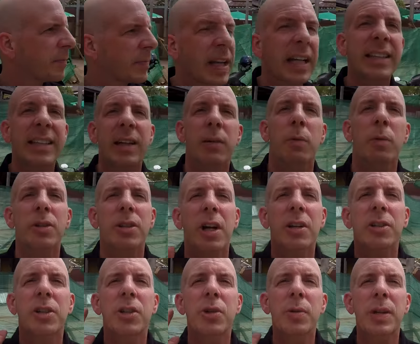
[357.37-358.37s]
That's it. We'll
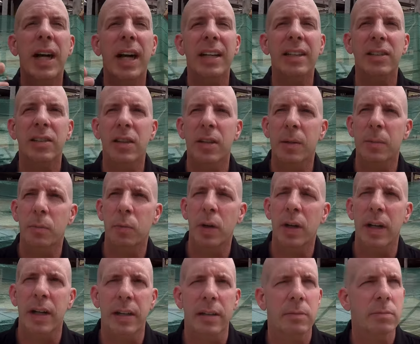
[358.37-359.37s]
talk to you guys,
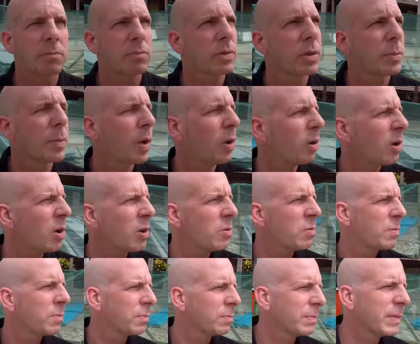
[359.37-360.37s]

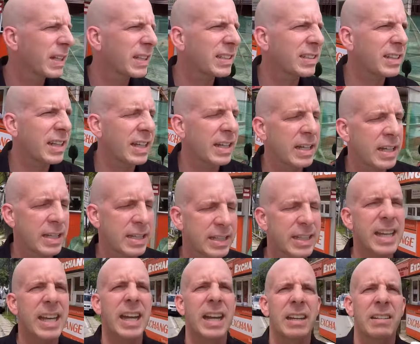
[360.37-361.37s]
tomorrow? Next day?
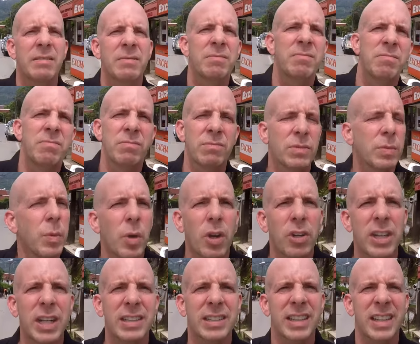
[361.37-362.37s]
Yeah.
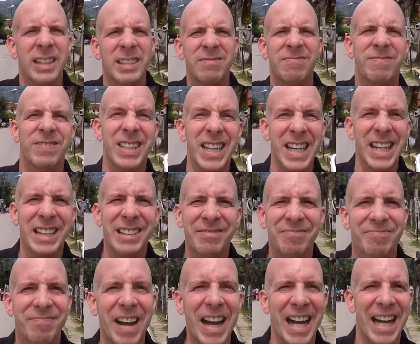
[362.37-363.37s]
Tomorrow, next day. See ya.
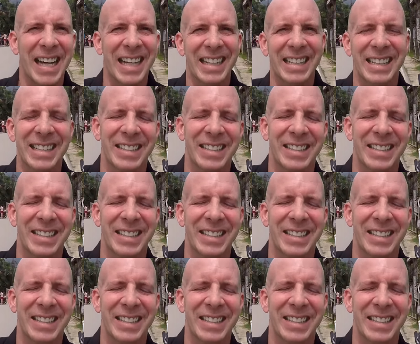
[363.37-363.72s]
Bye.